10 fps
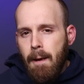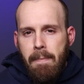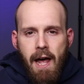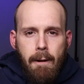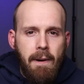the
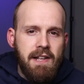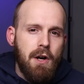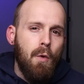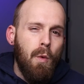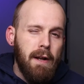
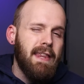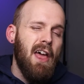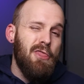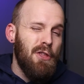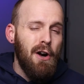BattleBuds are worth
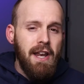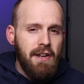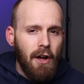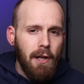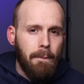that
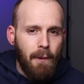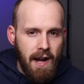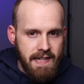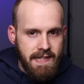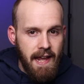$30
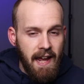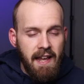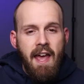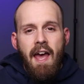price tag?